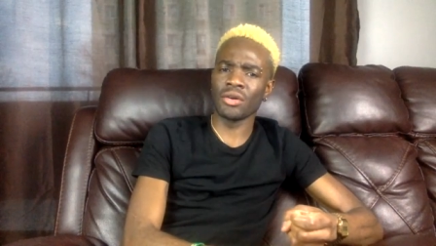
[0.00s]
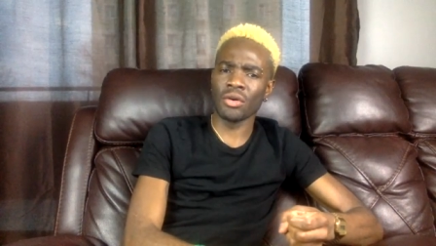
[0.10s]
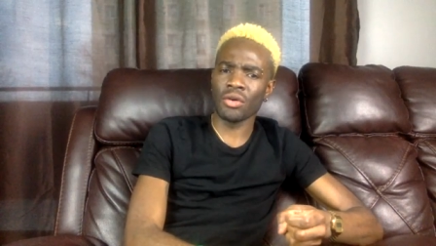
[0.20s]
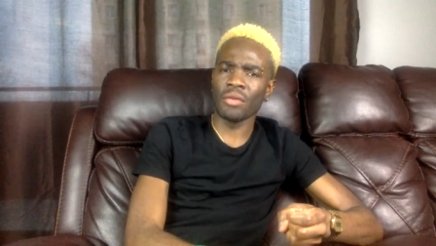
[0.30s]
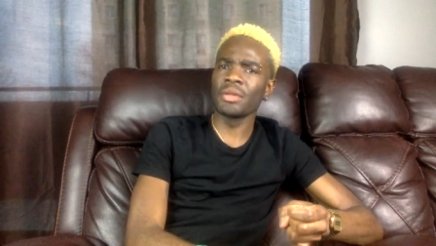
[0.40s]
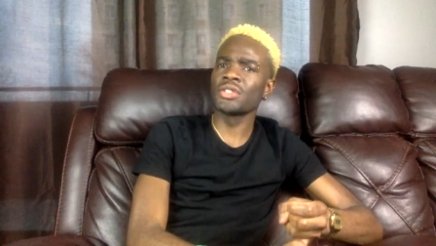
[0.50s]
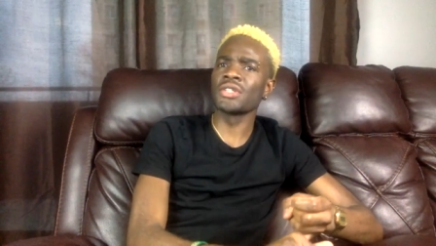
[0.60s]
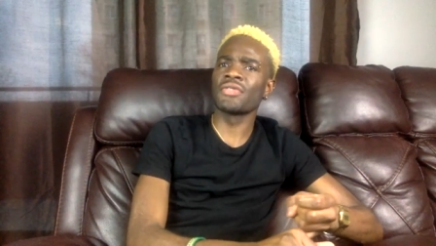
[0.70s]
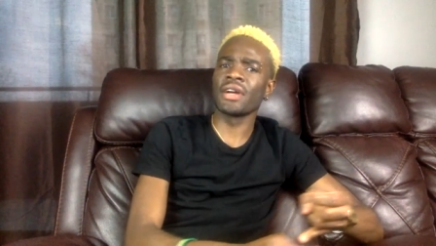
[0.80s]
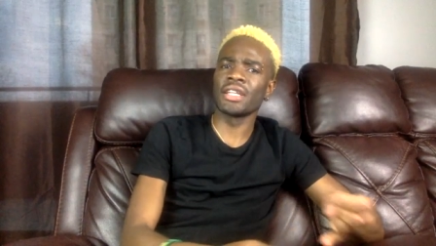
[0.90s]
How come I
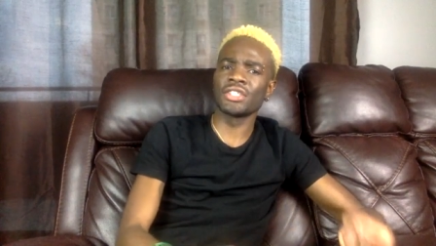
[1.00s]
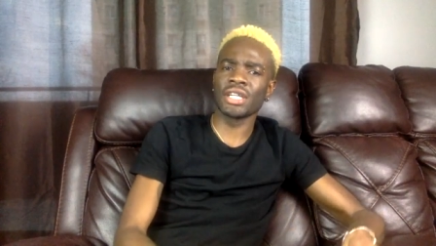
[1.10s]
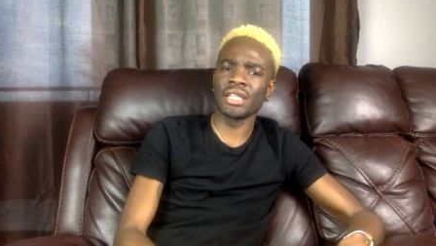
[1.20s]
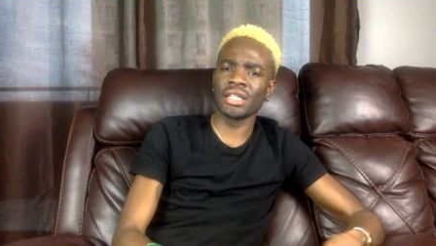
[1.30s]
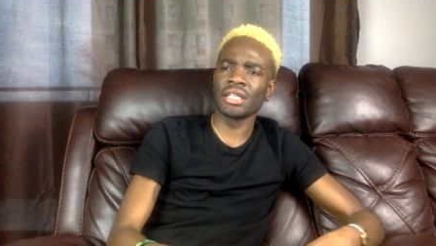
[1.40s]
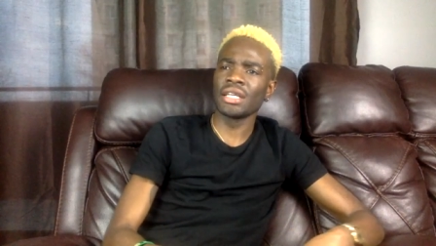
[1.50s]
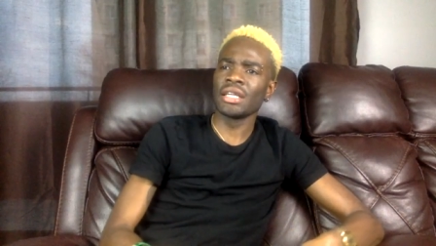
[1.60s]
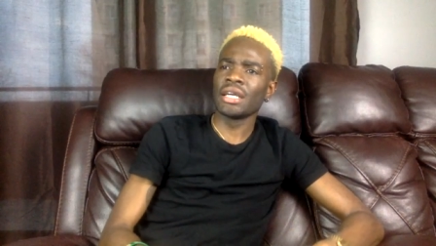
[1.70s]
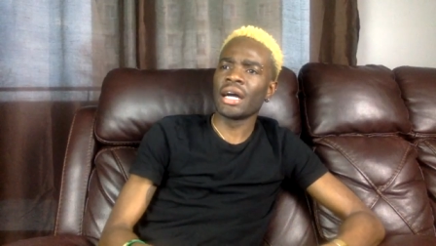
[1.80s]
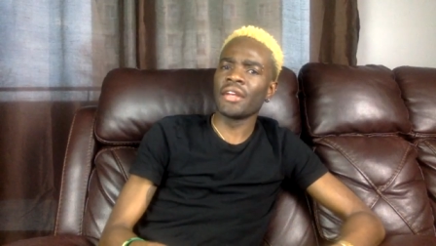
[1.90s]
just find a channel?
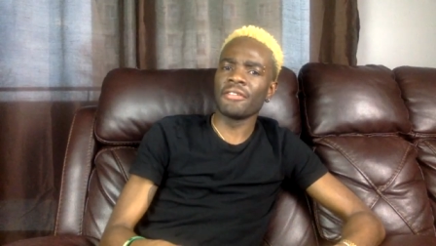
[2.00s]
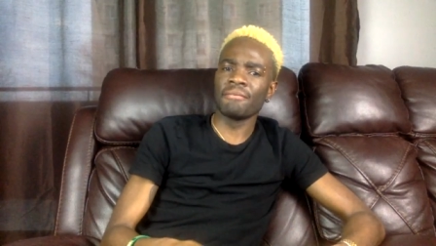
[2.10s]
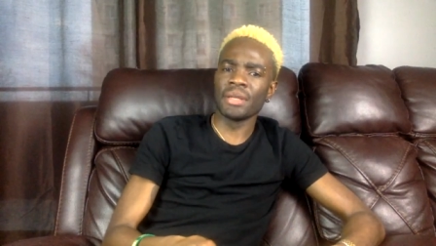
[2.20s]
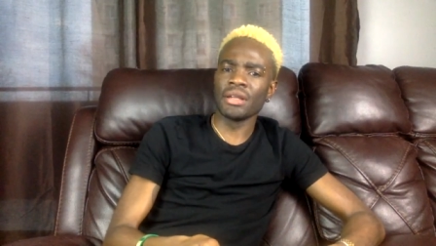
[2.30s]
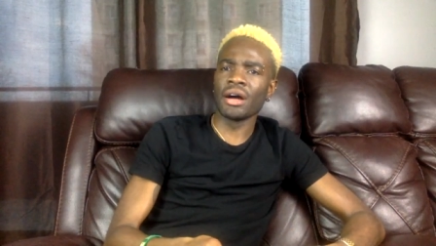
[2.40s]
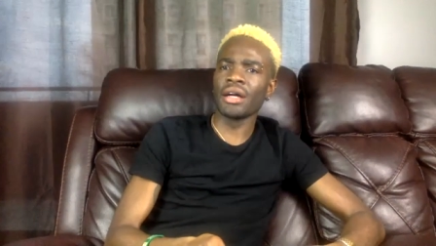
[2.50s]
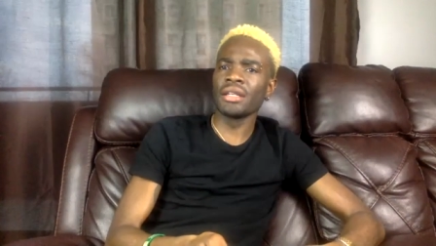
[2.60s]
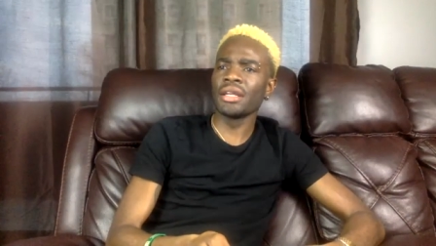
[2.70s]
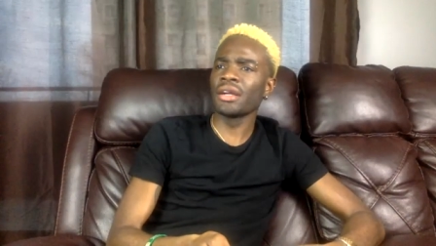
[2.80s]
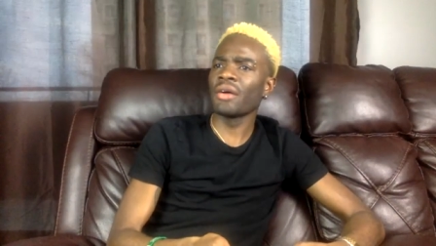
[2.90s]
And you've been uh-huh.
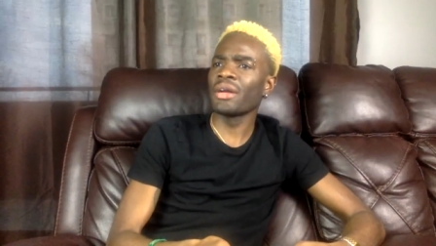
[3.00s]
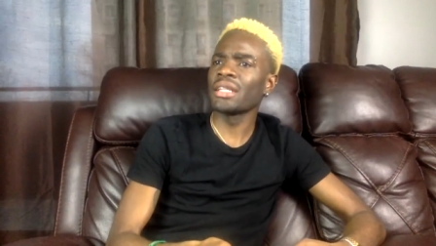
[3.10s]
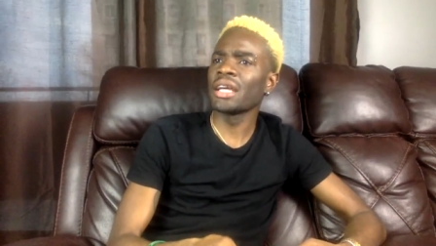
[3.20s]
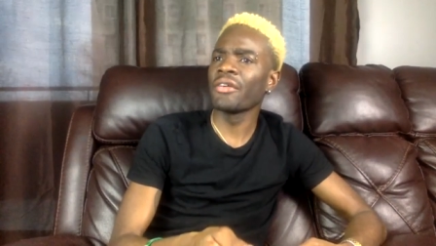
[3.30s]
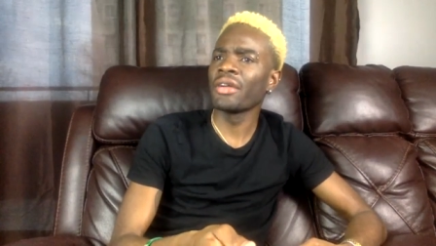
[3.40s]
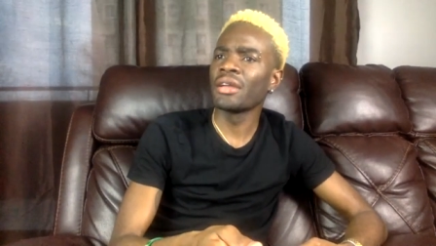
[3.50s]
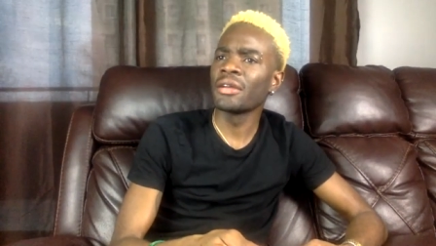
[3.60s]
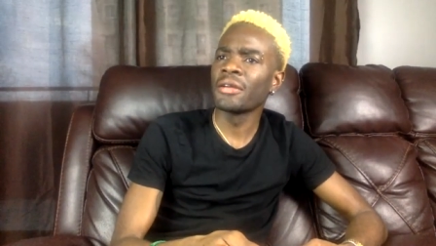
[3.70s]
on there. What oh, that ring.